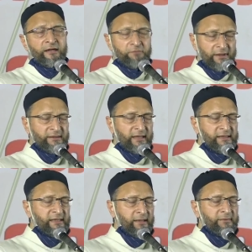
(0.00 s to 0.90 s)
Will the
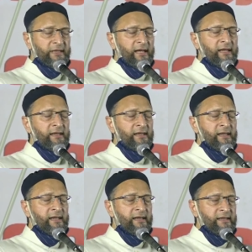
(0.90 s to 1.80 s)
DMK
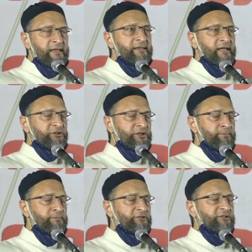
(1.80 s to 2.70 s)

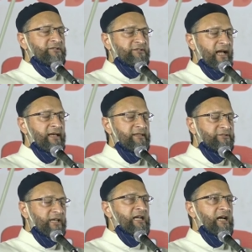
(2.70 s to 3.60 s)
leadership, Mr. Stalin,
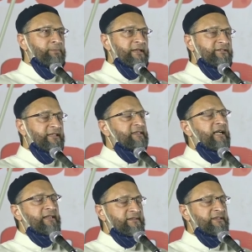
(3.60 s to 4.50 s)
stand up and say
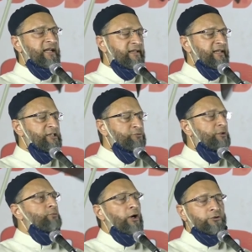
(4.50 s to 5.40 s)
that does he agrees
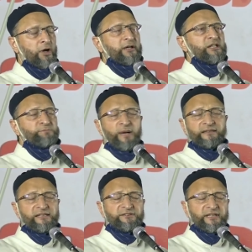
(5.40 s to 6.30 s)
with what Congress
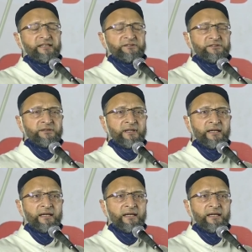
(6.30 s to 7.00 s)
party says?